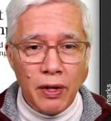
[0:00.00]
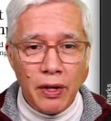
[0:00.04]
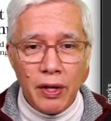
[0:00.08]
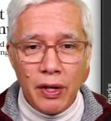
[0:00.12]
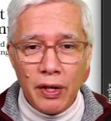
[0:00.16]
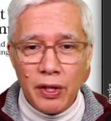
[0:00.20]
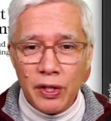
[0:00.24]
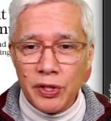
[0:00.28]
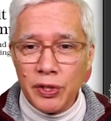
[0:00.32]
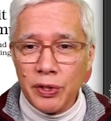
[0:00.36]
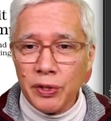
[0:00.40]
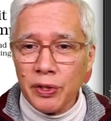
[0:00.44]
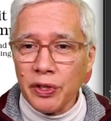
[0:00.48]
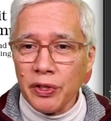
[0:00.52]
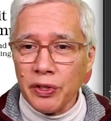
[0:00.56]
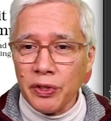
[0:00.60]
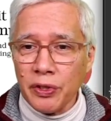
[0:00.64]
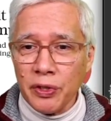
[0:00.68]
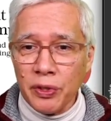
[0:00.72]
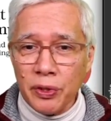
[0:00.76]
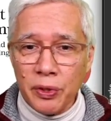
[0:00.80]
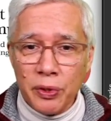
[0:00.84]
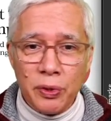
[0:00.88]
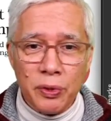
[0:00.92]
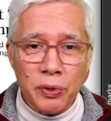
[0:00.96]
shouldn't
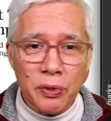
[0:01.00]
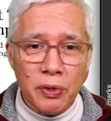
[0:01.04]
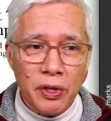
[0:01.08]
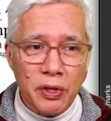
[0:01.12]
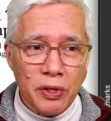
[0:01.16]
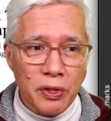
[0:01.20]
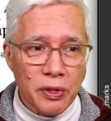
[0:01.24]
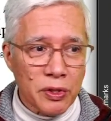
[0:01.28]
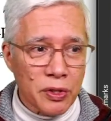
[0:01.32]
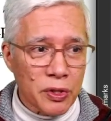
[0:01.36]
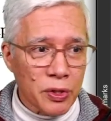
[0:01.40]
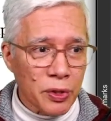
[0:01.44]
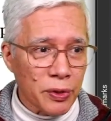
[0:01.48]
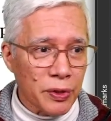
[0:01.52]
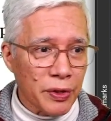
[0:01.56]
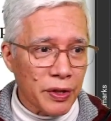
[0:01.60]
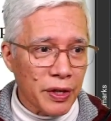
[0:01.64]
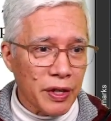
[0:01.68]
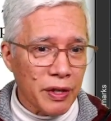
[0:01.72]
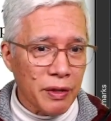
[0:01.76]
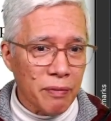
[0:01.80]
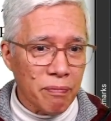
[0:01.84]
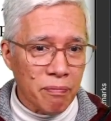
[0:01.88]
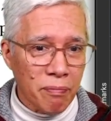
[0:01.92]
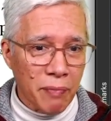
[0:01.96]
do
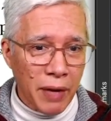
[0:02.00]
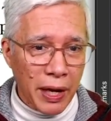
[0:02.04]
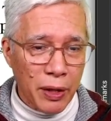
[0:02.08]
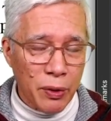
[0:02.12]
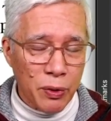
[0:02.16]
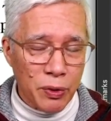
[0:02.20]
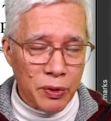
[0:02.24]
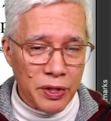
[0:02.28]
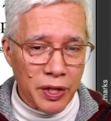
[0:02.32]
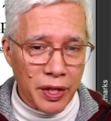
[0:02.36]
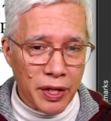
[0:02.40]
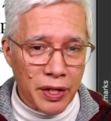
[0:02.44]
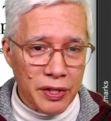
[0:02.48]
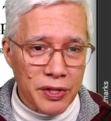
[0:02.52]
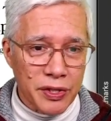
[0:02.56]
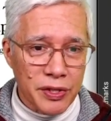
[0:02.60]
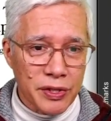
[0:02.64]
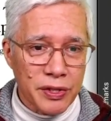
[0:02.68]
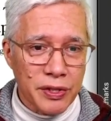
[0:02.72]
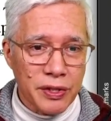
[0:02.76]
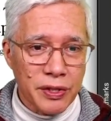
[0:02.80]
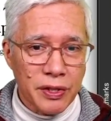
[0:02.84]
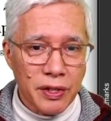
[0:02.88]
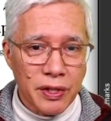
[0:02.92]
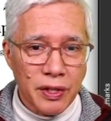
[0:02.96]
during
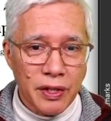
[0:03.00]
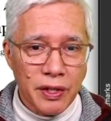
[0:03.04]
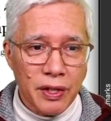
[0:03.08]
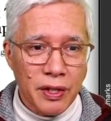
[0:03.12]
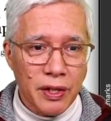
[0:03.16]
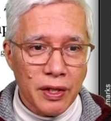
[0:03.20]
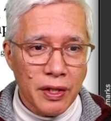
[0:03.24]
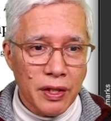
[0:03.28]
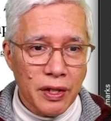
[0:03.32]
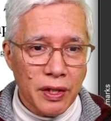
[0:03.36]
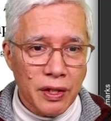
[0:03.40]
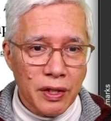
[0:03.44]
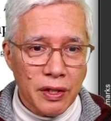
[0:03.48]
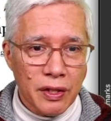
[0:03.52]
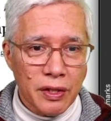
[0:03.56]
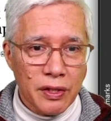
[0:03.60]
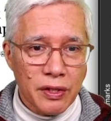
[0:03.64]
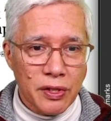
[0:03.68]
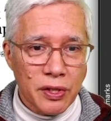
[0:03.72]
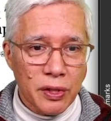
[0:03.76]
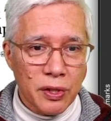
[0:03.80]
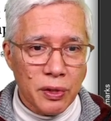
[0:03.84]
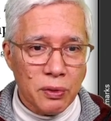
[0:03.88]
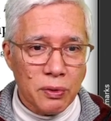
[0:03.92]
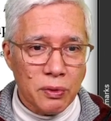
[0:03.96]
microtests.
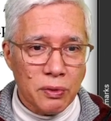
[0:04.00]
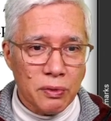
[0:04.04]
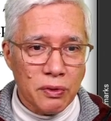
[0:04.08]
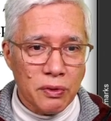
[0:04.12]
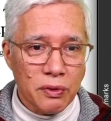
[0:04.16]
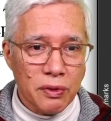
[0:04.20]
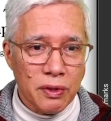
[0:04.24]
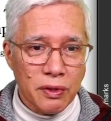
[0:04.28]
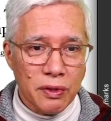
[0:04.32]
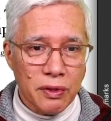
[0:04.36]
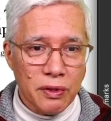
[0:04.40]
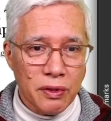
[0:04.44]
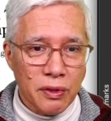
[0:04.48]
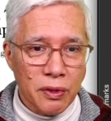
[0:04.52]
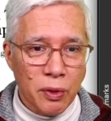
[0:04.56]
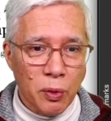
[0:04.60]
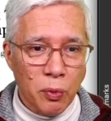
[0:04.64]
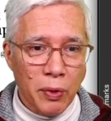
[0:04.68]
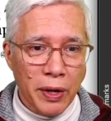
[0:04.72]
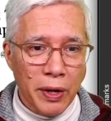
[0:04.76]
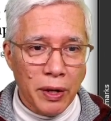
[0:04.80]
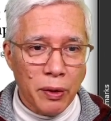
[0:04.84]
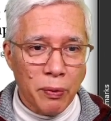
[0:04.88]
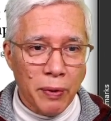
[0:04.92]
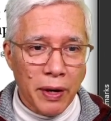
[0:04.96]
So the
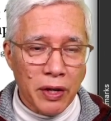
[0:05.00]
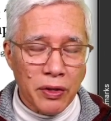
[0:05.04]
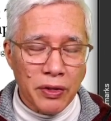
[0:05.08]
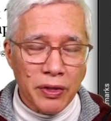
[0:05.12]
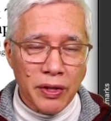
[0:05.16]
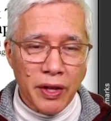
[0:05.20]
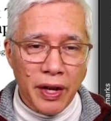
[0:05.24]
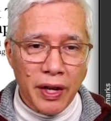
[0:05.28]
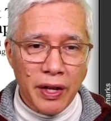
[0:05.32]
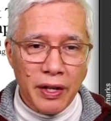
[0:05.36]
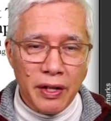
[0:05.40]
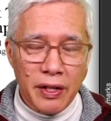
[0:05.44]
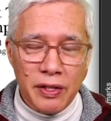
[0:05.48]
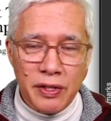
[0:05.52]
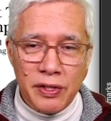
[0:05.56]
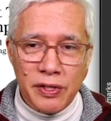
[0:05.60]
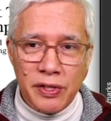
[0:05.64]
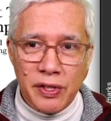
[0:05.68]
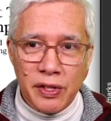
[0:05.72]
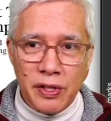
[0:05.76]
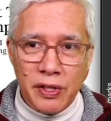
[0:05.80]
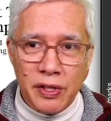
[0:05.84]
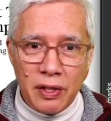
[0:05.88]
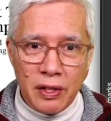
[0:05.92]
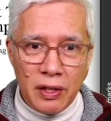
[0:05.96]
way around that is
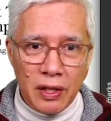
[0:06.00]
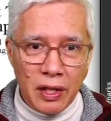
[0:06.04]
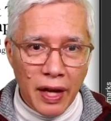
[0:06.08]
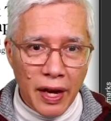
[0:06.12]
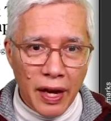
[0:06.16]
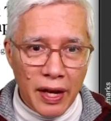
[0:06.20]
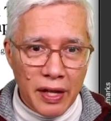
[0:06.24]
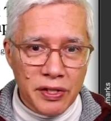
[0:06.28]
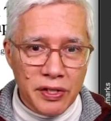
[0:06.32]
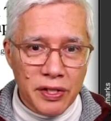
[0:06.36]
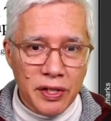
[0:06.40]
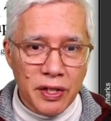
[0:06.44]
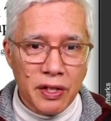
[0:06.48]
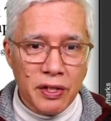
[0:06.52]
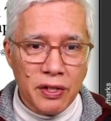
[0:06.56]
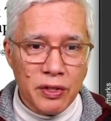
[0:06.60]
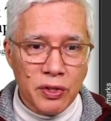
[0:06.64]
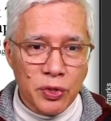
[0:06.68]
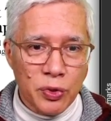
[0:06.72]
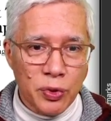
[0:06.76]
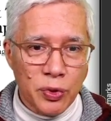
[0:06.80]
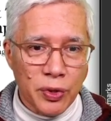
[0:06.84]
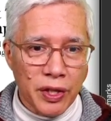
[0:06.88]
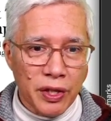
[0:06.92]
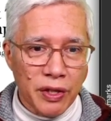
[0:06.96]
the classic
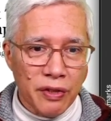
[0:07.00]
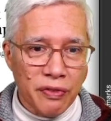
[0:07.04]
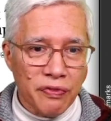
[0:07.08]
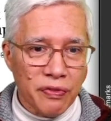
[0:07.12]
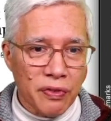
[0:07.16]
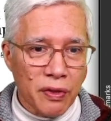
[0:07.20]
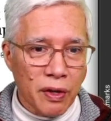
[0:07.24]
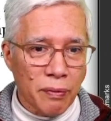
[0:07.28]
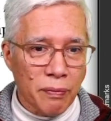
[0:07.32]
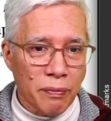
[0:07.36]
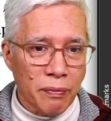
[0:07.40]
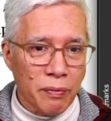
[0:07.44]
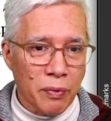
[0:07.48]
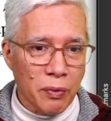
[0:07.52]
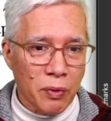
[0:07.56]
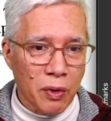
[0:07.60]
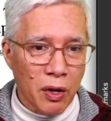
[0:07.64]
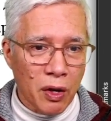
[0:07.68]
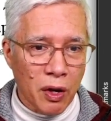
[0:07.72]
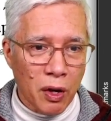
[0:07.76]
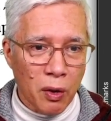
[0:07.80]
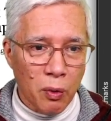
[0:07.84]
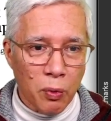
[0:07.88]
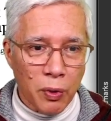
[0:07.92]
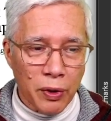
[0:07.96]
trick from
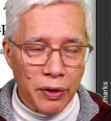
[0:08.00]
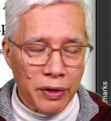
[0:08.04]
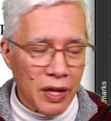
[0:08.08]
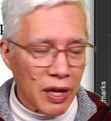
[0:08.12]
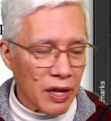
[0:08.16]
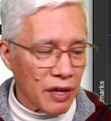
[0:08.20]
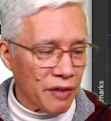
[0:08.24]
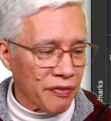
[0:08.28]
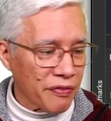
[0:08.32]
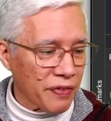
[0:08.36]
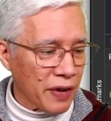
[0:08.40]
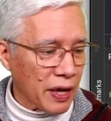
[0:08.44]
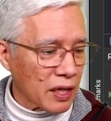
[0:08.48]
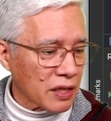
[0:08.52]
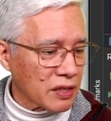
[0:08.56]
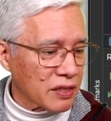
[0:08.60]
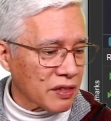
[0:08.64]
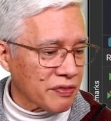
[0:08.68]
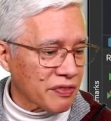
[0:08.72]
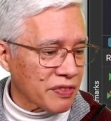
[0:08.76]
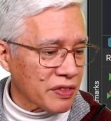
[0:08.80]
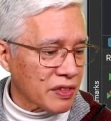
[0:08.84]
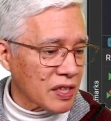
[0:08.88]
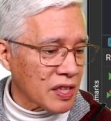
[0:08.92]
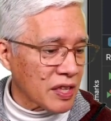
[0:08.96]
working
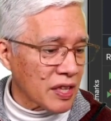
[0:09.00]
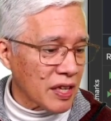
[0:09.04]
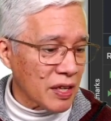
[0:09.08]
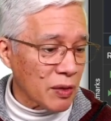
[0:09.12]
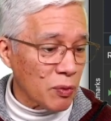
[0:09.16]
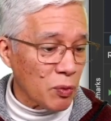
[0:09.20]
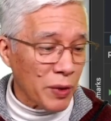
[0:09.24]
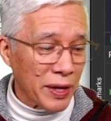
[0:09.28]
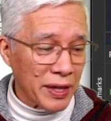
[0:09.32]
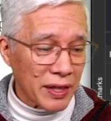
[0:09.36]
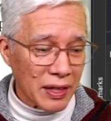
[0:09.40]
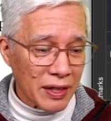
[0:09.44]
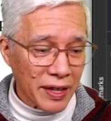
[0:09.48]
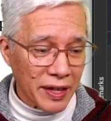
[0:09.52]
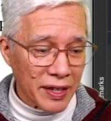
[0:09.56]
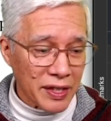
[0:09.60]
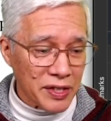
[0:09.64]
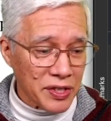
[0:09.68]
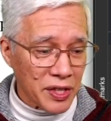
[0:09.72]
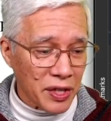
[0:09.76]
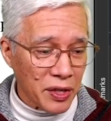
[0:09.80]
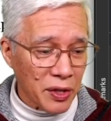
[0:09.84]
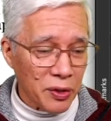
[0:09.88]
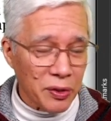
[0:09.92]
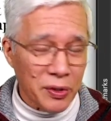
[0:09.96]
effectively with
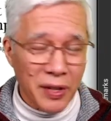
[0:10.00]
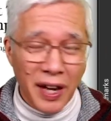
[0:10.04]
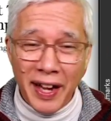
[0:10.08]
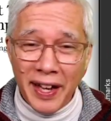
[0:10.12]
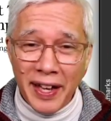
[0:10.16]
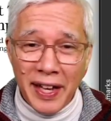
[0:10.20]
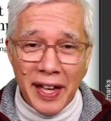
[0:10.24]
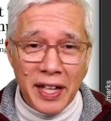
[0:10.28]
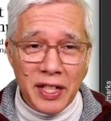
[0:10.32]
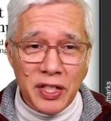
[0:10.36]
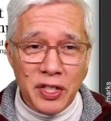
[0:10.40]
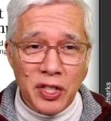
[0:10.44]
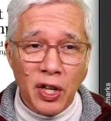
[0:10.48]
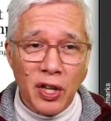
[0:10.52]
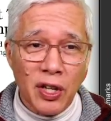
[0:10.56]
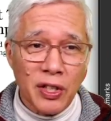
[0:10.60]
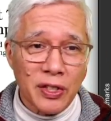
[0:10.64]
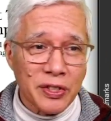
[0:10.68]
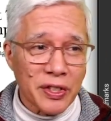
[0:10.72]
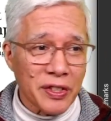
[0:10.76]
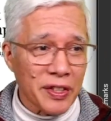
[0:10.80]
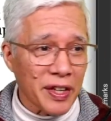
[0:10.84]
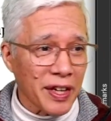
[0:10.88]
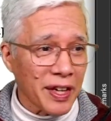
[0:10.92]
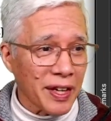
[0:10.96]
legacy code. I can't talk
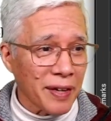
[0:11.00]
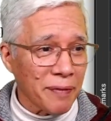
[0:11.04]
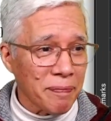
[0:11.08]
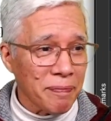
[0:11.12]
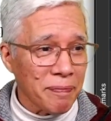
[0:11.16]
today.